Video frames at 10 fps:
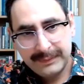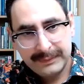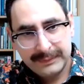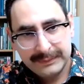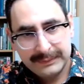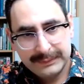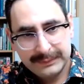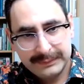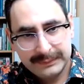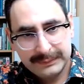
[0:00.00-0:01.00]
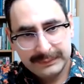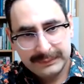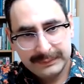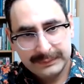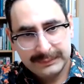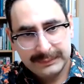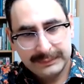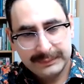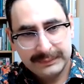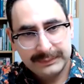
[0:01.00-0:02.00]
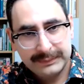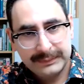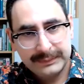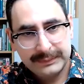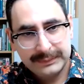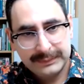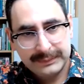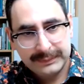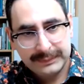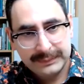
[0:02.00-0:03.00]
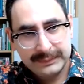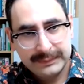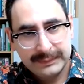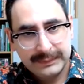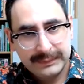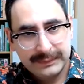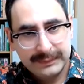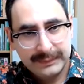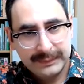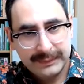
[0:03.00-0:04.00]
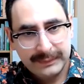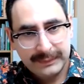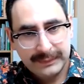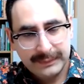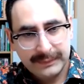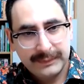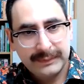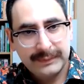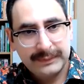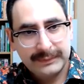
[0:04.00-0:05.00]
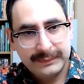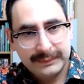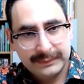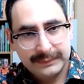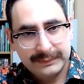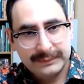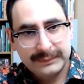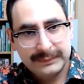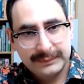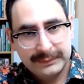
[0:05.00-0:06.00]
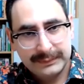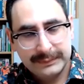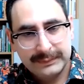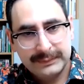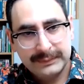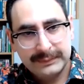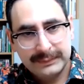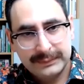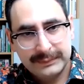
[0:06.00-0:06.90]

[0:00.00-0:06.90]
The person shown says nothing.